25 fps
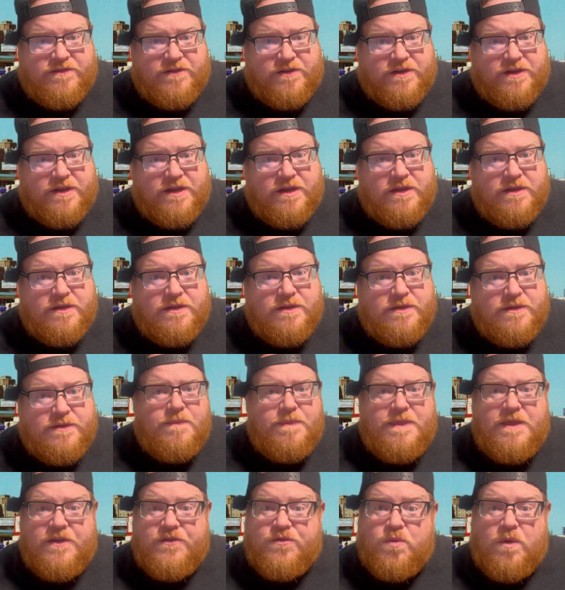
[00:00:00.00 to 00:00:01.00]
Circuit.
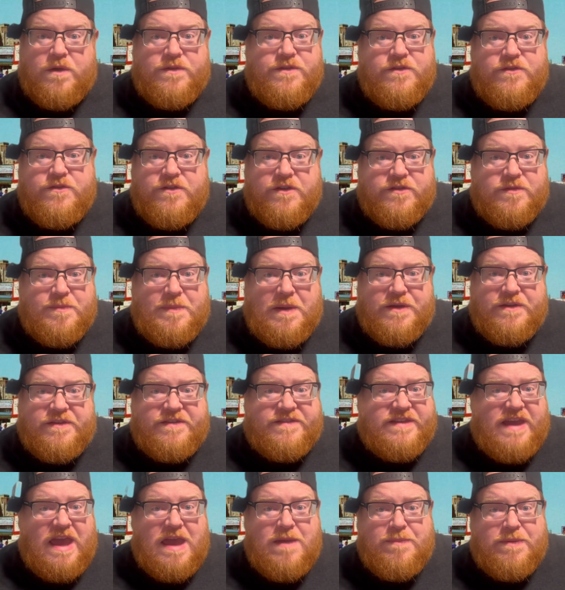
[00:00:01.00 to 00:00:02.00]
This wasn't just about
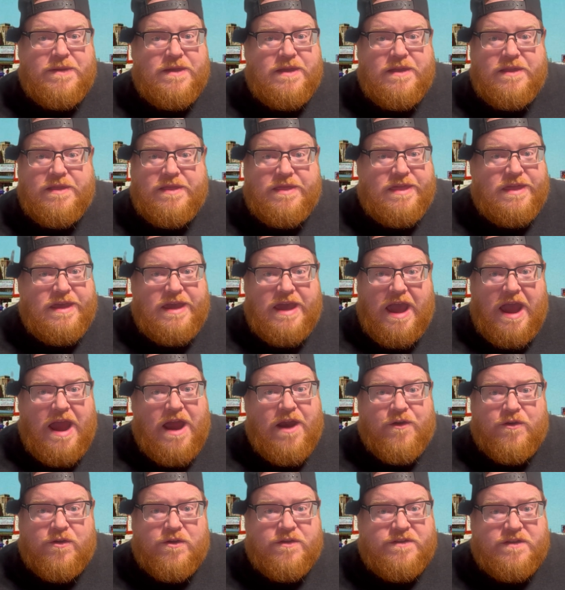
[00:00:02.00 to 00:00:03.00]
escaping the
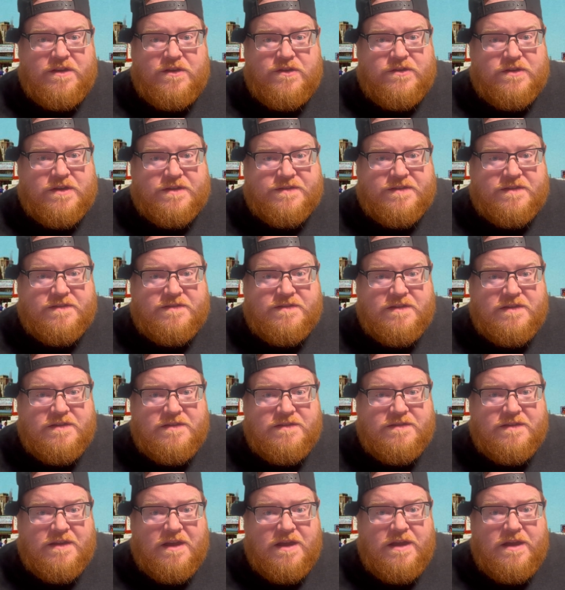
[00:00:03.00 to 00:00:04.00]
era's
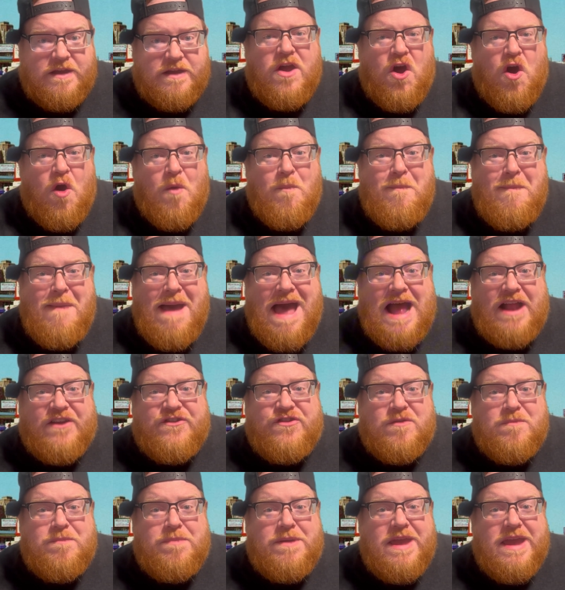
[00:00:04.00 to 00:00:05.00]
injustices.
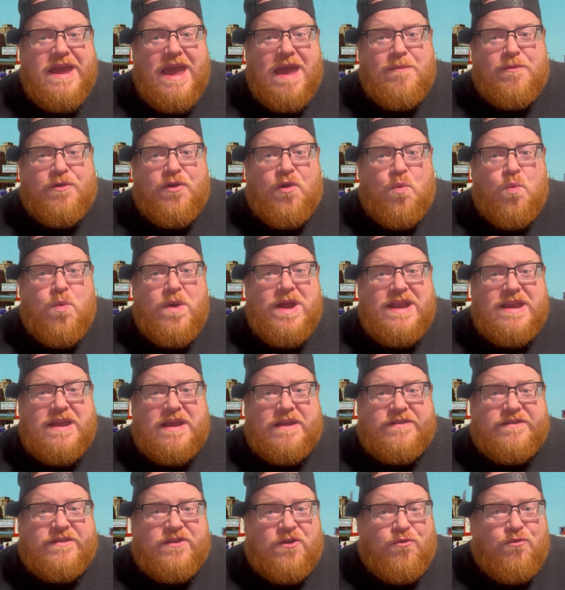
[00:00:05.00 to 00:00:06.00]
Imagine being able to
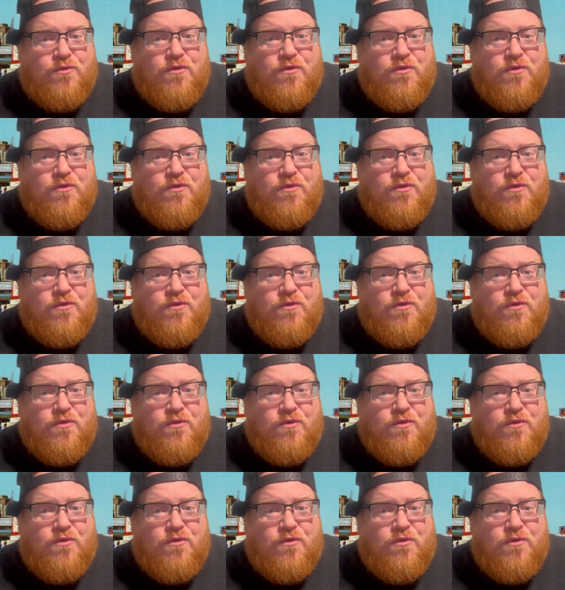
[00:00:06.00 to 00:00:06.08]
witness the